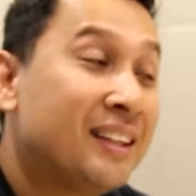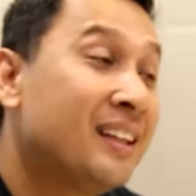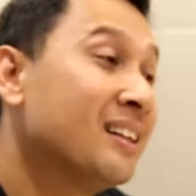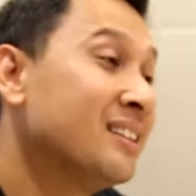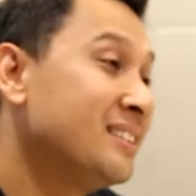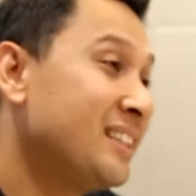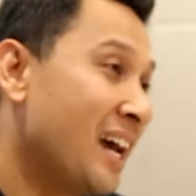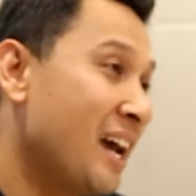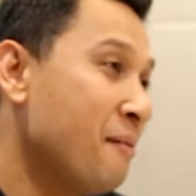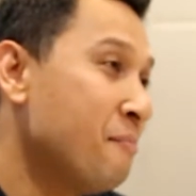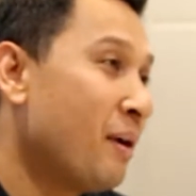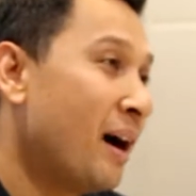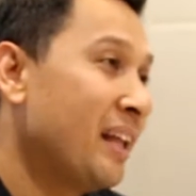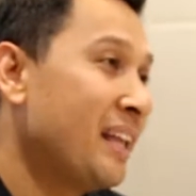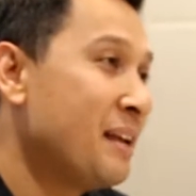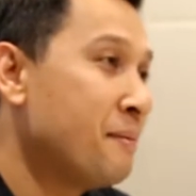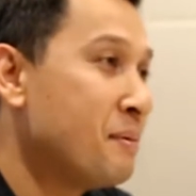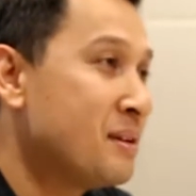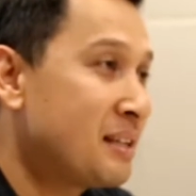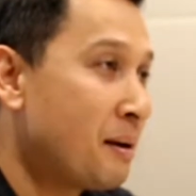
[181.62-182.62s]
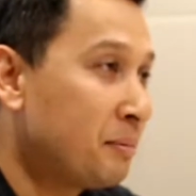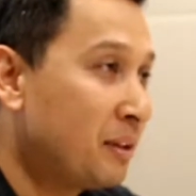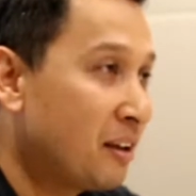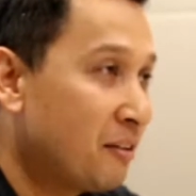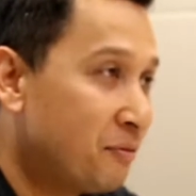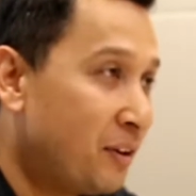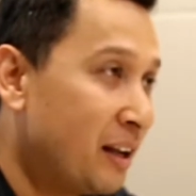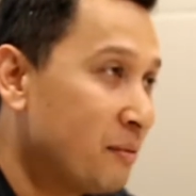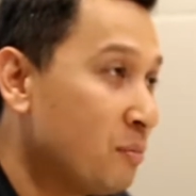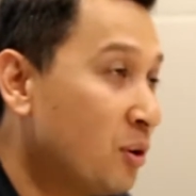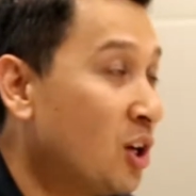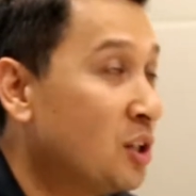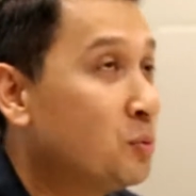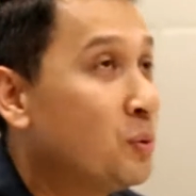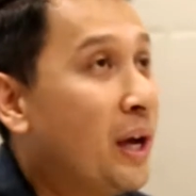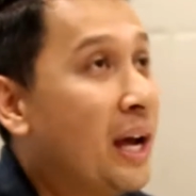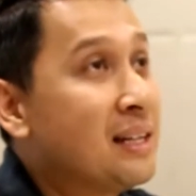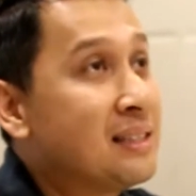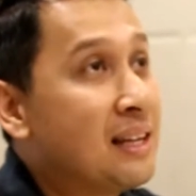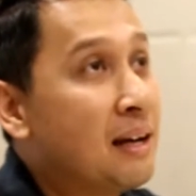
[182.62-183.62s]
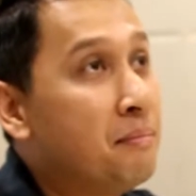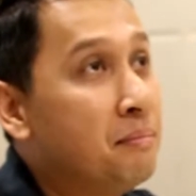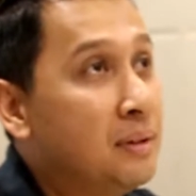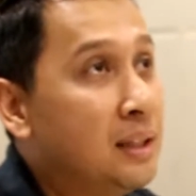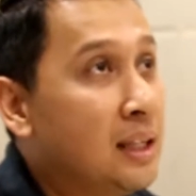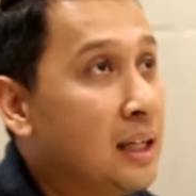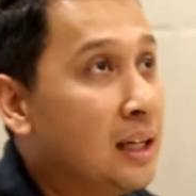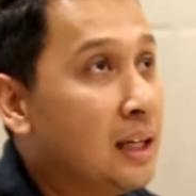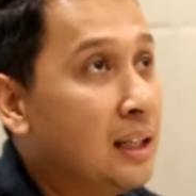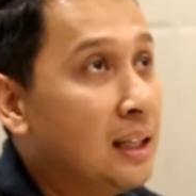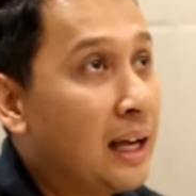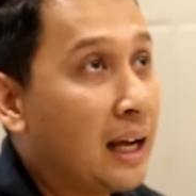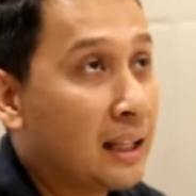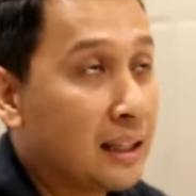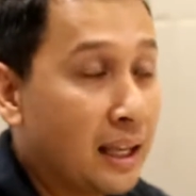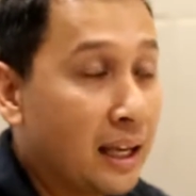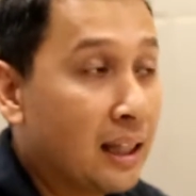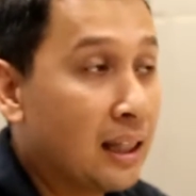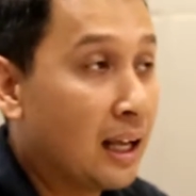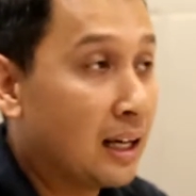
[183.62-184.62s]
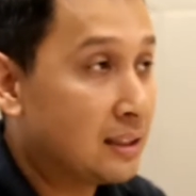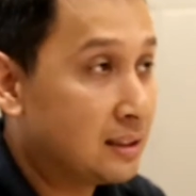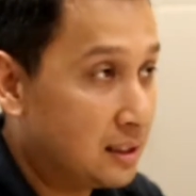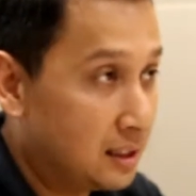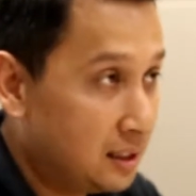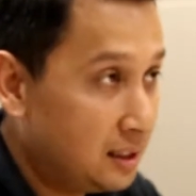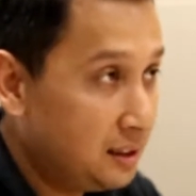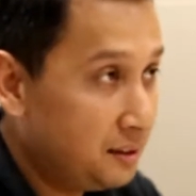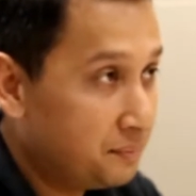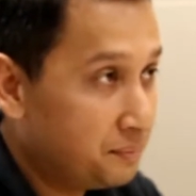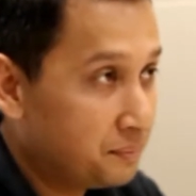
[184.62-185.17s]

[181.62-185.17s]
details there, but it'll be something fun. Because we had something like that last year.